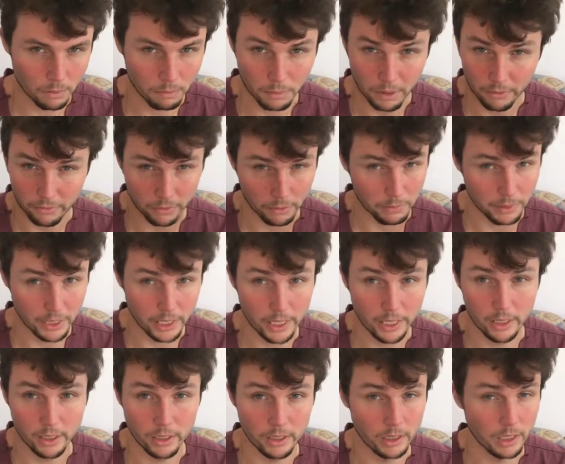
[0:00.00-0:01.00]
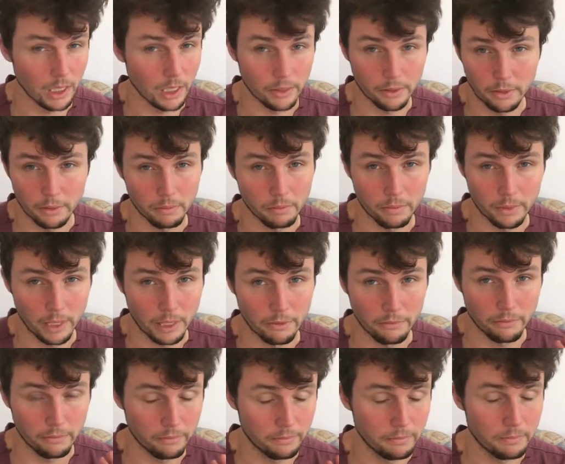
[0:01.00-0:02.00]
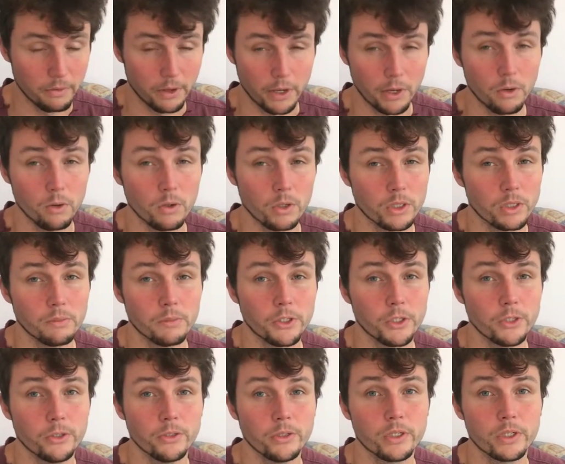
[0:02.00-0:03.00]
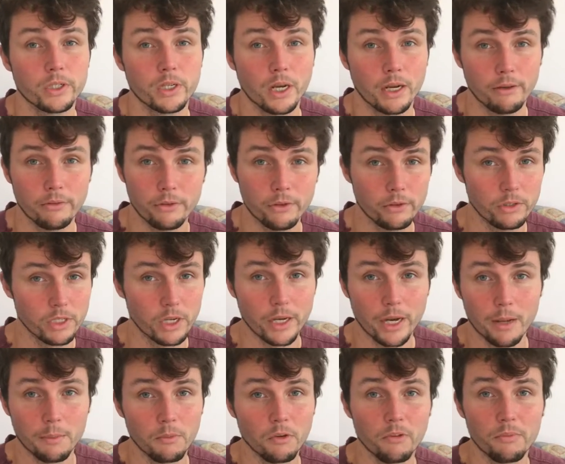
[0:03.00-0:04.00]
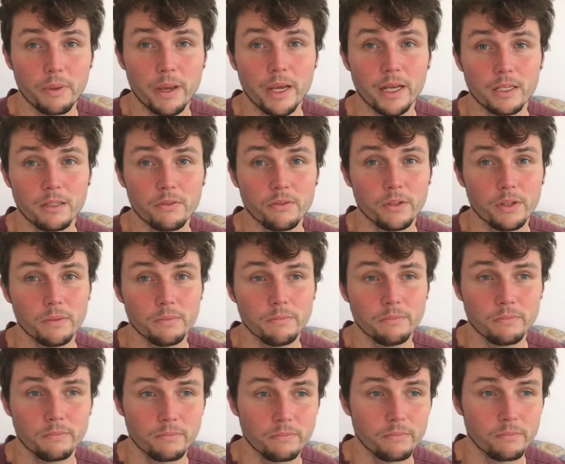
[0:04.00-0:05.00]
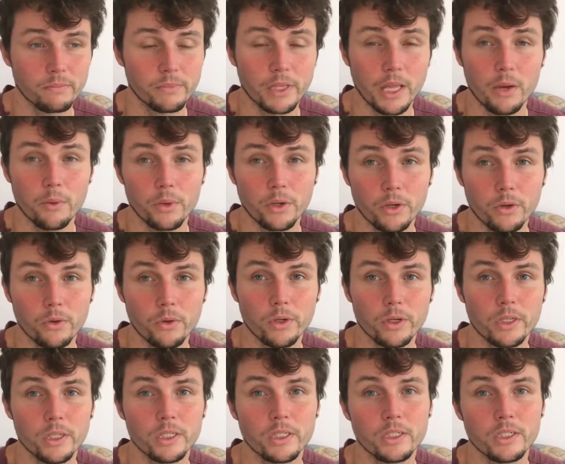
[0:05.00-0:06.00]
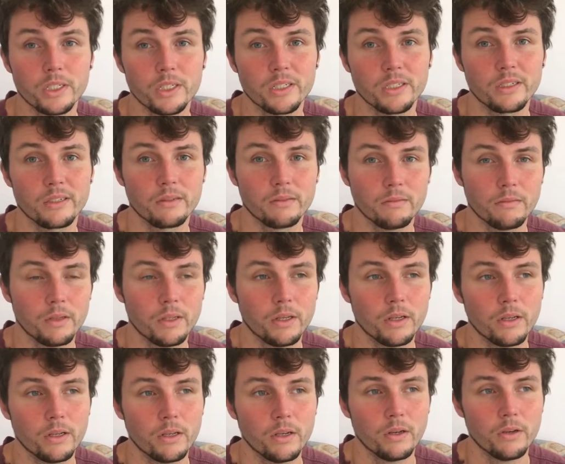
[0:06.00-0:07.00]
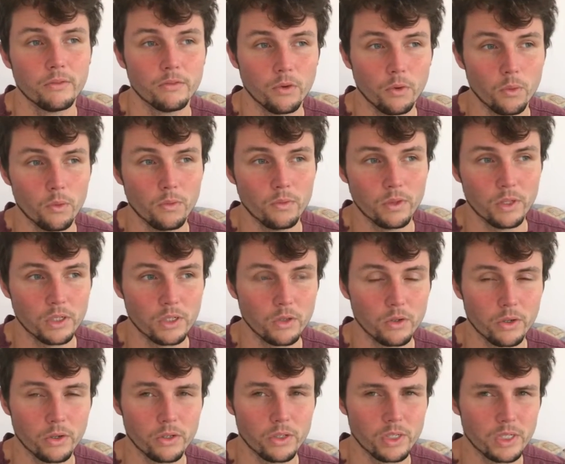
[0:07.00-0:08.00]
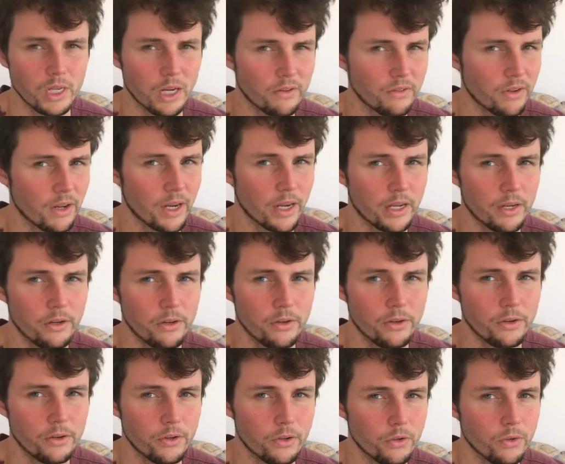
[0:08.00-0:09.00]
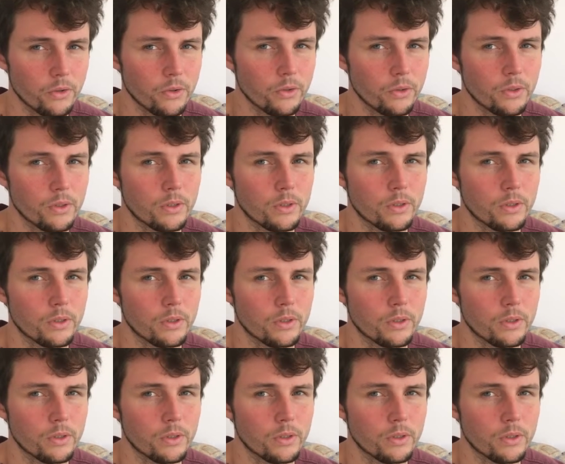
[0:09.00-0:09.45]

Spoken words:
But for beginners, like, they're freaking awesome shoes. I've used a number of pairs of them. They were good. It's just for the sort of stuff I do.